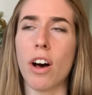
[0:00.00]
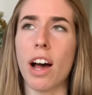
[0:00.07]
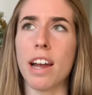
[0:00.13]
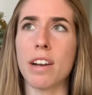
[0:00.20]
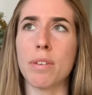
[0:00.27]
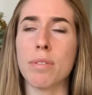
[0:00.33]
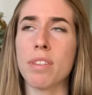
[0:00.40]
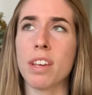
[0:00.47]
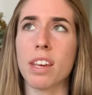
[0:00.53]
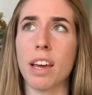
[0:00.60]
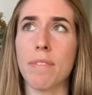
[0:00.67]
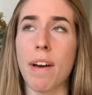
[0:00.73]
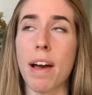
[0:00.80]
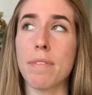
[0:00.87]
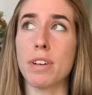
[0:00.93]
I don't think
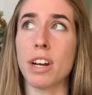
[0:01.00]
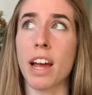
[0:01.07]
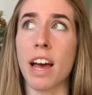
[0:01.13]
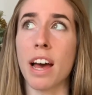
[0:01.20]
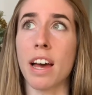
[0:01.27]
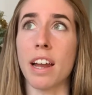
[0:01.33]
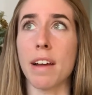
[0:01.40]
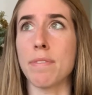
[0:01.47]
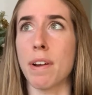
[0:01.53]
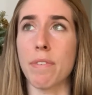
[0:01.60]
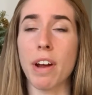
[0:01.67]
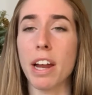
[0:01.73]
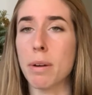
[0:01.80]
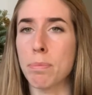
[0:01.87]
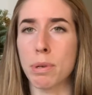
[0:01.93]
I've never
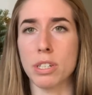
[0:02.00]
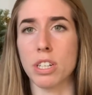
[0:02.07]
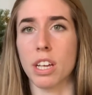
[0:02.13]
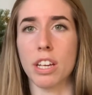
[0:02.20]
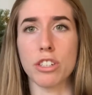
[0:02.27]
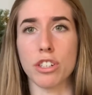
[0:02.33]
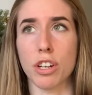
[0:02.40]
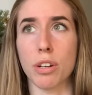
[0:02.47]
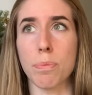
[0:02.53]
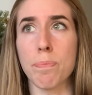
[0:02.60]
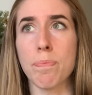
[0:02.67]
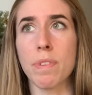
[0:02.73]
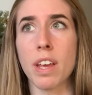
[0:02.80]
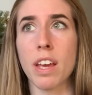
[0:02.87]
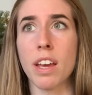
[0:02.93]
had a printing issue.
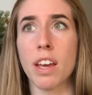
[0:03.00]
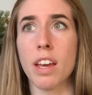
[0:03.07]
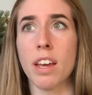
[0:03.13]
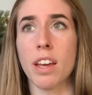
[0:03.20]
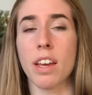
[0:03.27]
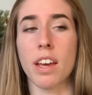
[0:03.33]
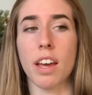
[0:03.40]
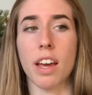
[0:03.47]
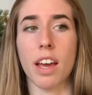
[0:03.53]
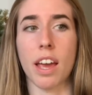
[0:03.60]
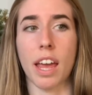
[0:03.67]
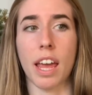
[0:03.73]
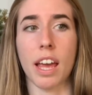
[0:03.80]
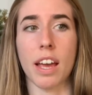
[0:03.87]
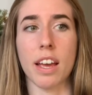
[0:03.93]

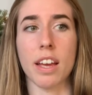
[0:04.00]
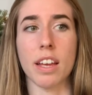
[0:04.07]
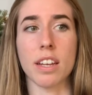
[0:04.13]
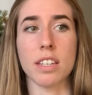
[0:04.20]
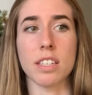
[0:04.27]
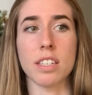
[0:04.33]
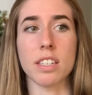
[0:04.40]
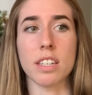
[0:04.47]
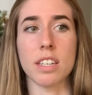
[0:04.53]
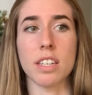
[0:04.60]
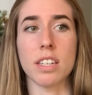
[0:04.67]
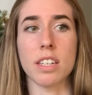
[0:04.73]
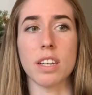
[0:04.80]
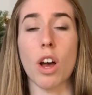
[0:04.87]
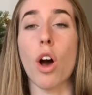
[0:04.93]
And
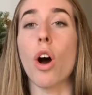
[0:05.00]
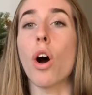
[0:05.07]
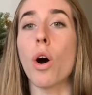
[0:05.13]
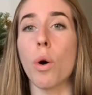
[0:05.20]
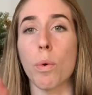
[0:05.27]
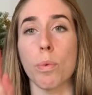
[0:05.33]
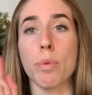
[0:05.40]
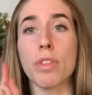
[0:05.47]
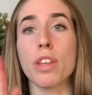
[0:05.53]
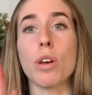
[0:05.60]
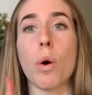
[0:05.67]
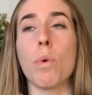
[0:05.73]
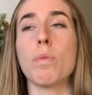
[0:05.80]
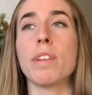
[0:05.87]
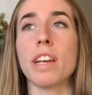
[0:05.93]
oh, the
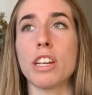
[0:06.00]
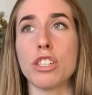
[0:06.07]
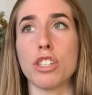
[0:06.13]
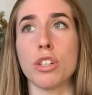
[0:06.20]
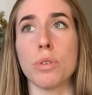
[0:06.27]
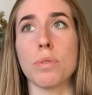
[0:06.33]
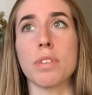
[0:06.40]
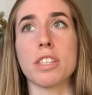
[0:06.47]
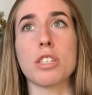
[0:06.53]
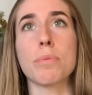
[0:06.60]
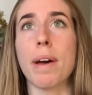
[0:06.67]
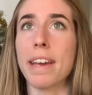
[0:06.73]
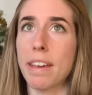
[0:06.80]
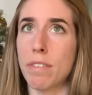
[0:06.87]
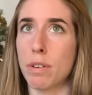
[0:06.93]
only issue, this is why
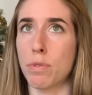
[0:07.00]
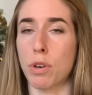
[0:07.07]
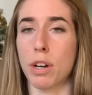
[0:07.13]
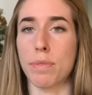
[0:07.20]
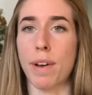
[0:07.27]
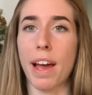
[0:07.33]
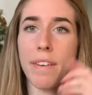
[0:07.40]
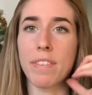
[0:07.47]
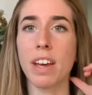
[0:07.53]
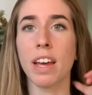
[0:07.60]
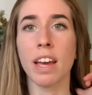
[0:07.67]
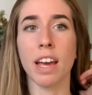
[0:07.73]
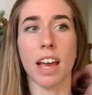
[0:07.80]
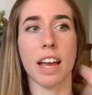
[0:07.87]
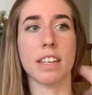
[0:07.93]
I give it a 4 out of 5,
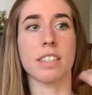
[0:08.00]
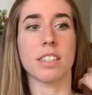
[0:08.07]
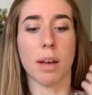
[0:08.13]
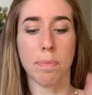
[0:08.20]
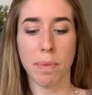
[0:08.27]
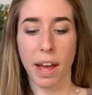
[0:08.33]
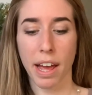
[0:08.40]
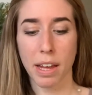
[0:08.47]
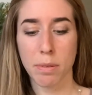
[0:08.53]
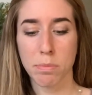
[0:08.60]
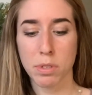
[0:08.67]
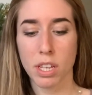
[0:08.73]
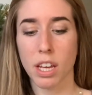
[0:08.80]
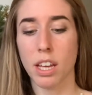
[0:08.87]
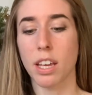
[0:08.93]
is
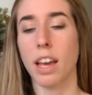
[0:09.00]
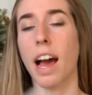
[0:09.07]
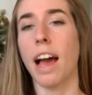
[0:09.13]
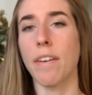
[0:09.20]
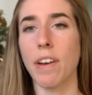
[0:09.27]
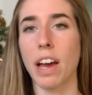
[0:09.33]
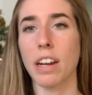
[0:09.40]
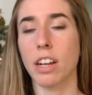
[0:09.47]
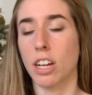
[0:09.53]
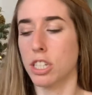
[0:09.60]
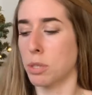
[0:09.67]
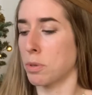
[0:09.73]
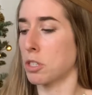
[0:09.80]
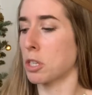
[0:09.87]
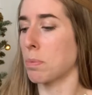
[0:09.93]
sometimes I've had
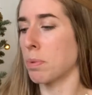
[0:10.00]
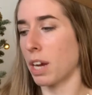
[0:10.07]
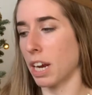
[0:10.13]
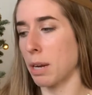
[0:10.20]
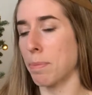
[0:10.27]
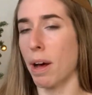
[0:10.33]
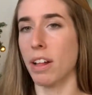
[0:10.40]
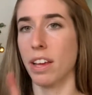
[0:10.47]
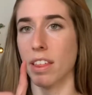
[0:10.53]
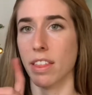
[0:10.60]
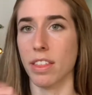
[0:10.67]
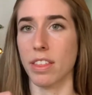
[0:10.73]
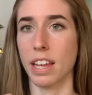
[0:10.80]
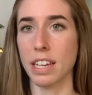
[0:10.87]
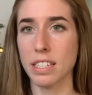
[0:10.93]
customers complain about like
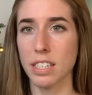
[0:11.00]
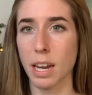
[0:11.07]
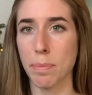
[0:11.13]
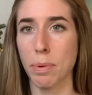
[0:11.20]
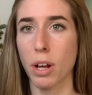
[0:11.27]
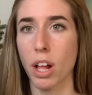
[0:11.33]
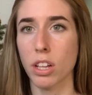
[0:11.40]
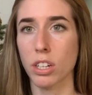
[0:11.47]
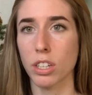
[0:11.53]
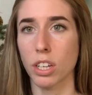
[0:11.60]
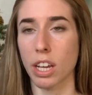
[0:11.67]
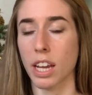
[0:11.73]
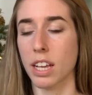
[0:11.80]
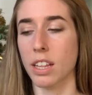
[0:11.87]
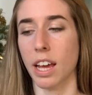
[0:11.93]
this type of color
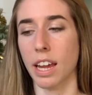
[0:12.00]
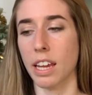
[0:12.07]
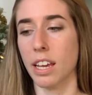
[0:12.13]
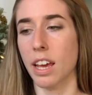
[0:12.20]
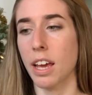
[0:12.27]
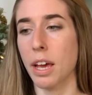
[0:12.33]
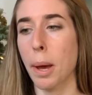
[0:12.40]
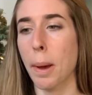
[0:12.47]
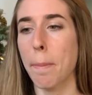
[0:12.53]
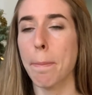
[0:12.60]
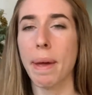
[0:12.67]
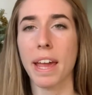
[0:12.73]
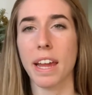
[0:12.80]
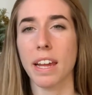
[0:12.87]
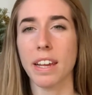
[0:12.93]
looking like
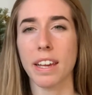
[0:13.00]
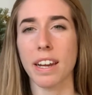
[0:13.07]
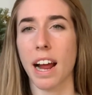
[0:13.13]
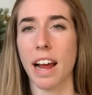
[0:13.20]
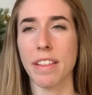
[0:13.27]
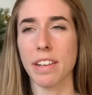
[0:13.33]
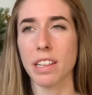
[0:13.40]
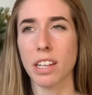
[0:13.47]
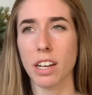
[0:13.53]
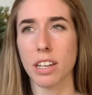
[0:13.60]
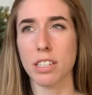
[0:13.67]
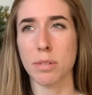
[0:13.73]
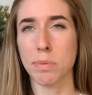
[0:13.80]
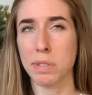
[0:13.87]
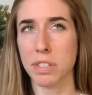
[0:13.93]
pink, and I think the
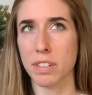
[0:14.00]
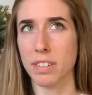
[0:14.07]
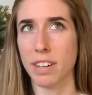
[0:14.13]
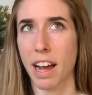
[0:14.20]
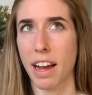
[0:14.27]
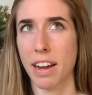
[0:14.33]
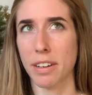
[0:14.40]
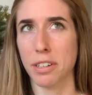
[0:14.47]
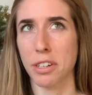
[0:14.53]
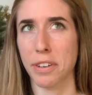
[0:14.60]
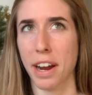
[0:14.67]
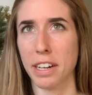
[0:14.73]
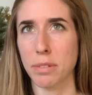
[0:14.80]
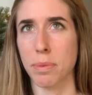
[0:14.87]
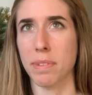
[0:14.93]
customers are not
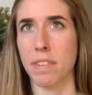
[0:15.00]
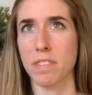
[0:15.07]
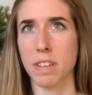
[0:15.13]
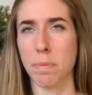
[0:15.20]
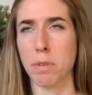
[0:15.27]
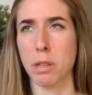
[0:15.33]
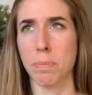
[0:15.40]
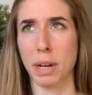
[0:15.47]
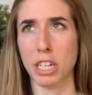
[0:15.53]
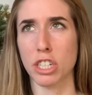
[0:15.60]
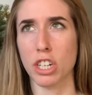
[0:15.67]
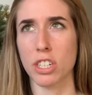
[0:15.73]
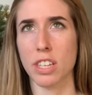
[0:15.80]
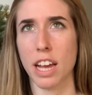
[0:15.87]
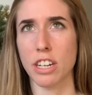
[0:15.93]
correct when they've sent me the
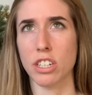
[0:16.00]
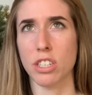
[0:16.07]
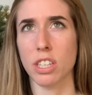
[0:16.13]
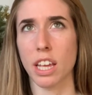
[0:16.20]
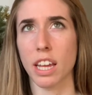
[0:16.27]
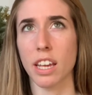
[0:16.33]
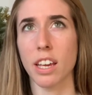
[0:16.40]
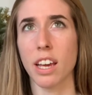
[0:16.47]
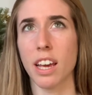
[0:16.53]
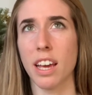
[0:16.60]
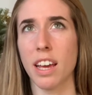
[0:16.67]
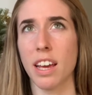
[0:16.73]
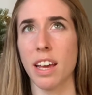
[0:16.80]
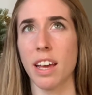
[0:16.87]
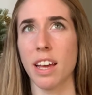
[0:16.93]
pictures. I just think
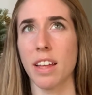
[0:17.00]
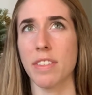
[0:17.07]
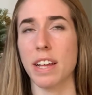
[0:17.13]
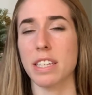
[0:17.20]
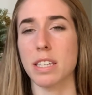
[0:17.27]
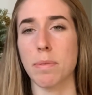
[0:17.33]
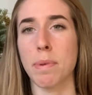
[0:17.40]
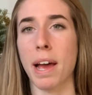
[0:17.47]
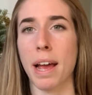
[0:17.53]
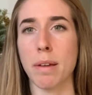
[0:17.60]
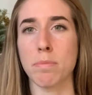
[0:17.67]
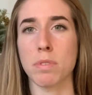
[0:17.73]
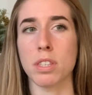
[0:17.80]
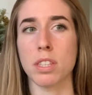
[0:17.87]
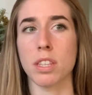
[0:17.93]
that
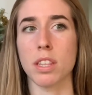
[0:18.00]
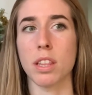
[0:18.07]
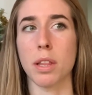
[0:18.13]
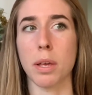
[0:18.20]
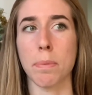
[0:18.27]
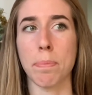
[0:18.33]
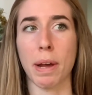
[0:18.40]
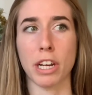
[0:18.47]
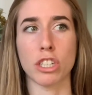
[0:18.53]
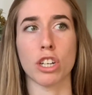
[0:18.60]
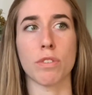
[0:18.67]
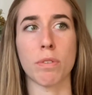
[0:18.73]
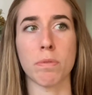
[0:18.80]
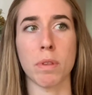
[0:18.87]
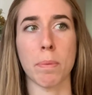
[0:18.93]
sometimes the picture
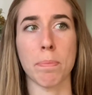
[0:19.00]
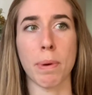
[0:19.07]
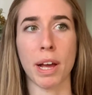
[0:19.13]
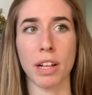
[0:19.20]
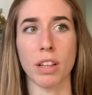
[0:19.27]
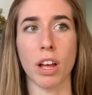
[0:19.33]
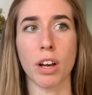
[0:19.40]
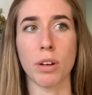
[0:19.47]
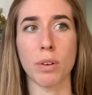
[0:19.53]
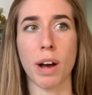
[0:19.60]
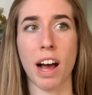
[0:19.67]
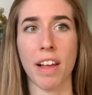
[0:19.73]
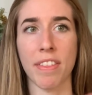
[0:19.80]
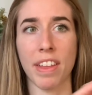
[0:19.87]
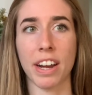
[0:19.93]
from the pillow
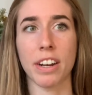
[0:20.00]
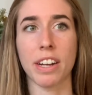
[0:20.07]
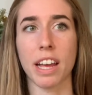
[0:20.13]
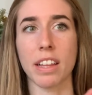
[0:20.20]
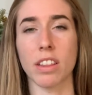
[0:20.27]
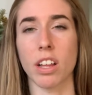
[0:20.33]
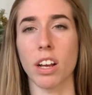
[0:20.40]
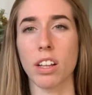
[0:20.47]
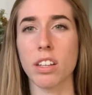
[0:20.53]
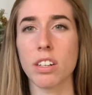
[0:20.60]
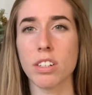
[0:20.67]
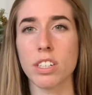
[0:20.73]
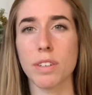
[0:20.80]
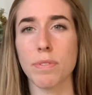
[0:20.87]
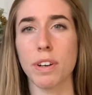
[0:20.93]
on there can look a little
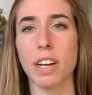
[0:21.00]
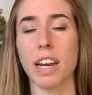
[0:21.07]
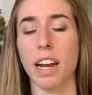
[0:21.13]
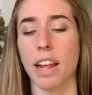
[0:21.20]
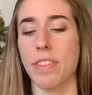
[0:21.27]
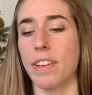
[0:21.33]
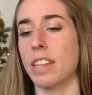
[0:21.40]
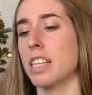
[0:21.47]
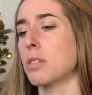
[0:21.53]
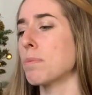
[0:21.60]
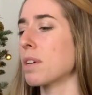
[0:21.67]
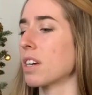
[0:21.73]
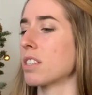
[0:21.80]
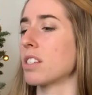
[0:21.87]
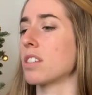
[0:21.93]
different, and I think that's
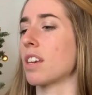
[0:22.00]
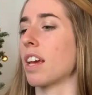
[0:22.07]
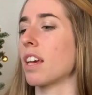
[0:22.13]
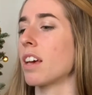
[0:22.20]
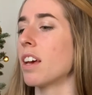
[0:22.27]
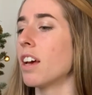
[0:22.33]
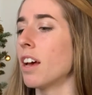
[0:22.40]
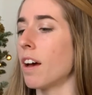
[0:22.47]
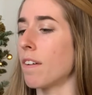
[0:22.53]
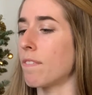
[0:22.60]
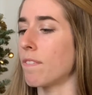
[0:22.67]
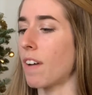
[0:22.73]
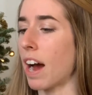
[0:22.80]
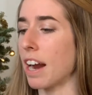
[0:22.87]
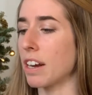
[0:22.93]
because it's like
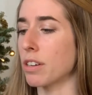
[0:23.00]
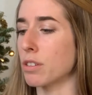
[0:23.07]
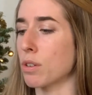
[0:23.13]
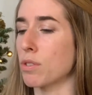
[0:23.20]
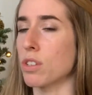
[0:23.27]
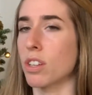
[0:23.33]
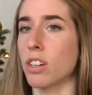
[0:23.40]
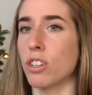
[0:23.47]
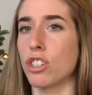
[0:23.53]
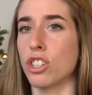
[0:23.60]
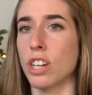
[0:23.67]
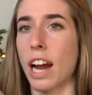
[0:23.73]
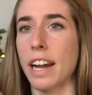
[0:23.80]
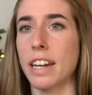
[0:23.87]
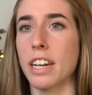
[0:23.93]
vinyl, so it's a little
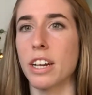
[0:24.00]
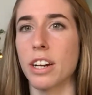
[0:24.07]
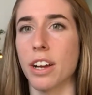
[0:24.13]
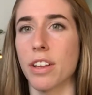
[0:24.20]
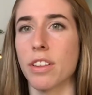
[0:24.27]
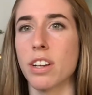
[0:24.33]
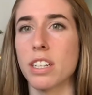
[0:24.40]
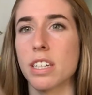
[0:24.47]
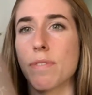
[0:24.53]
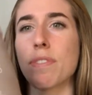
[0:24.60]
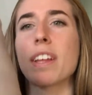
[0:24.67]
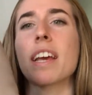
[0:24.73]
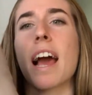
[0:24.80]
shinier. It could look different.